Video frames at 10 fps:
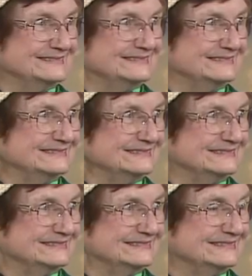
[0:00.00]

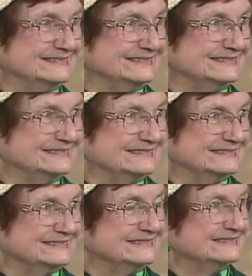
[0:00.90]

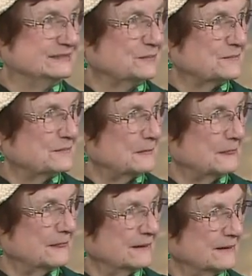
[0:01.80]

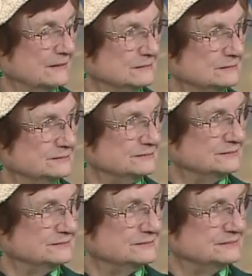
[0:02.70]

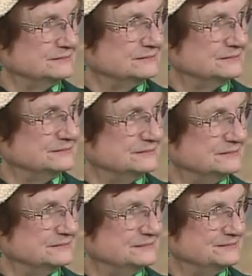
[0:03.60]

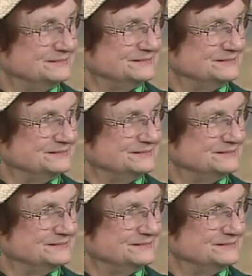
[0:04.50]
The person shown says nothing.